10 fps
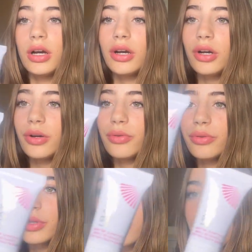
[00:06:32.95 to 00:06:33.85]

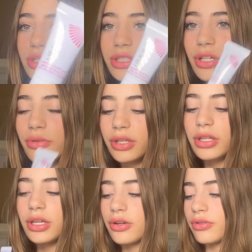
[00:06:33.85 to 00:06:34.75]
Oh, so
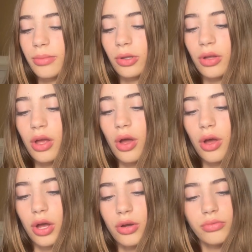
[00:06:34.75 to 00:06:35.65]
cute. Oh,
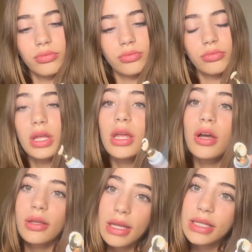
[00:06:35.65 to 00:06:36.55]

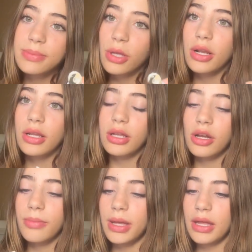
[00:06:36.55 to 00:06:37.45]
it exploded a
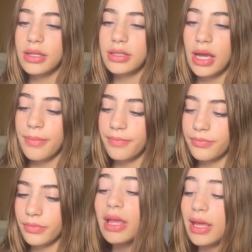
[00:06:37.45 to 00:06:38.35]
little, but it's okay.
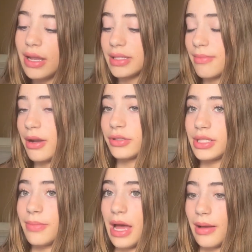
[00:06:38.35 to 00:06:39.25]
It has a metal
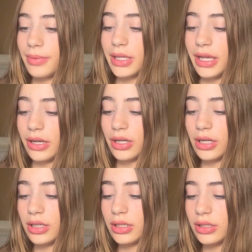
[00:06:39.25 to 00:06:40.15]
tip
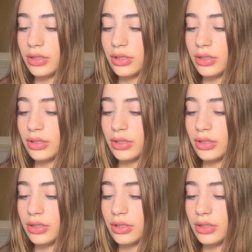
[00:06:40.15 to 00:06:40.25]
applicator.